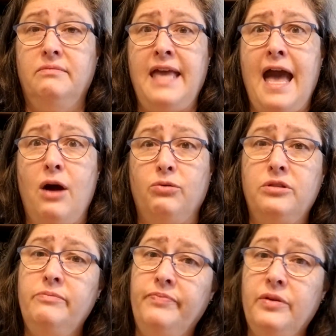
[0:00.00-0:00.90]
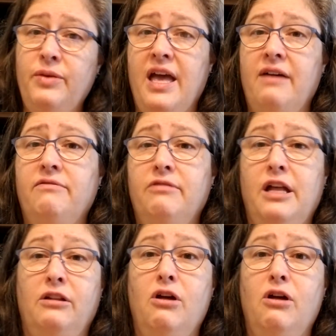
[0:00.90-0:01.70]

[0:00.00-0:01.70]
cows. We have a lot of